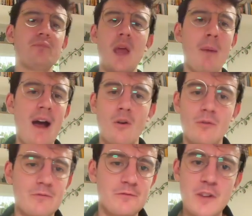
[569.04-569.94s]
about
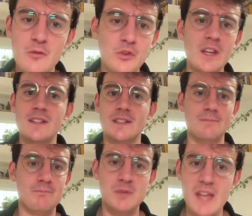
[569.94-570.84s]
50 to
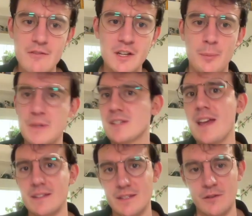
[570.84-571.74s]

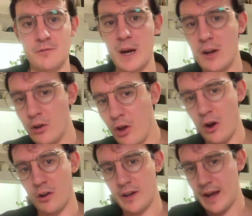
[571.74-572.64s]
70% of my
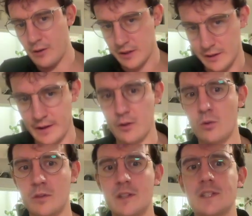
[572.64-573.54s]
clock calculating
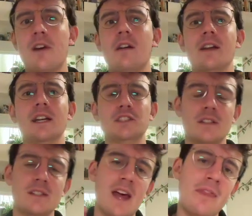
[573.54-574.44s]
all of these
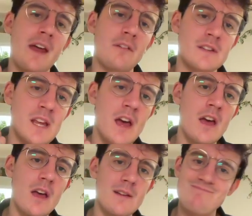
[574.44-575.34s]
variations, and there is
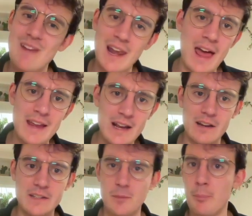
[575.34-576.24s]

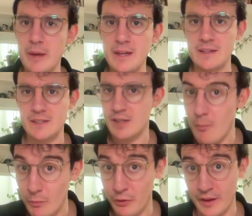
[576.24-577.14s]
likely to be
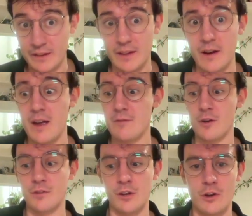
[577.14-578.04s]
something that I have
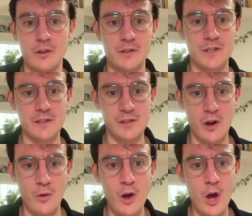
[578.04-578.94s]
overlooked.
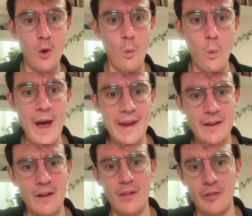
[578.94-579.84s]
So
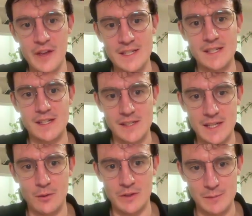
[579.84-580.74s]
when this
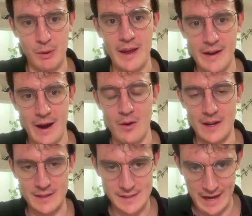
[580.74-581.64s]
sequence played out
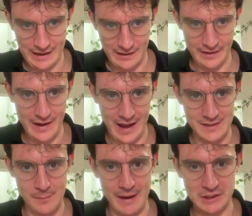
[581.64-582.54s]
exactly
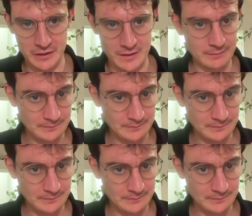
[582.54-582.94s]
as imagined,